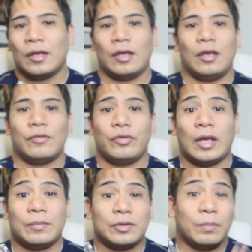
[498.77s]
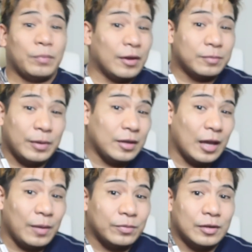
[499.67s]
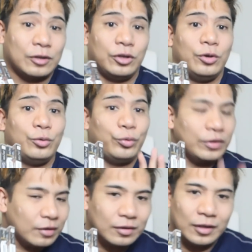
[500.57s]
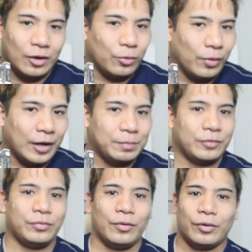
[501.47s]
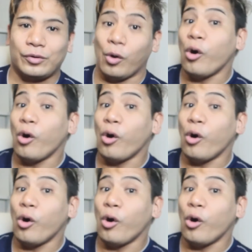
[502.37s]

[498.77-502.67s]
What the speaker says: If you have some PSP games that you recently acquired before